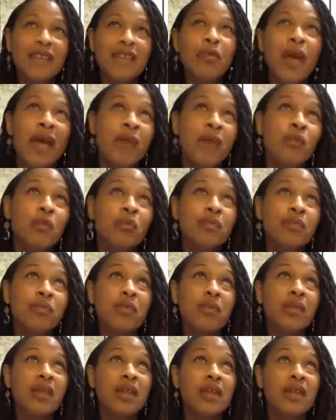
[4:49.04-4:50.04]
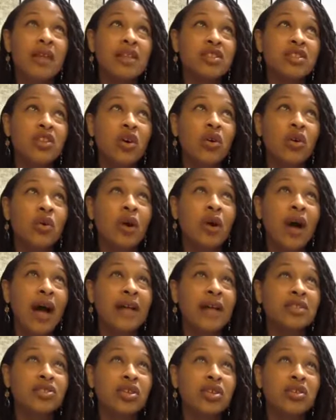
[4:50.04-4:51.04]
And so
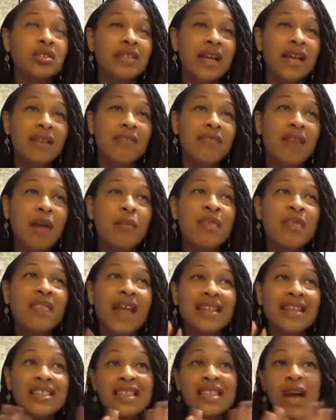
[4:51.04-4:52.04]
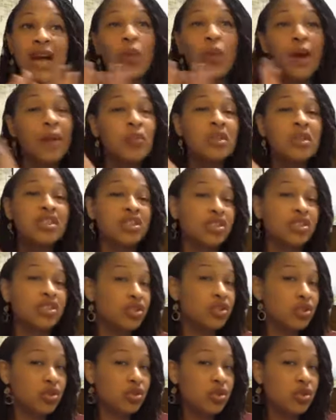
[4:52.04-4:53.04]
I chose that environment. That's not where I went to
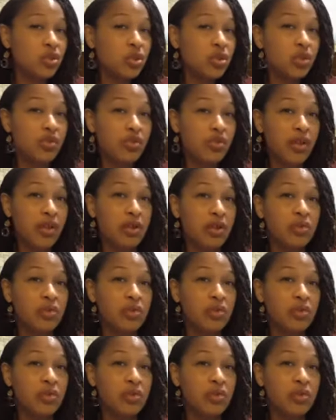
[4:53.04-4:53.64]
school.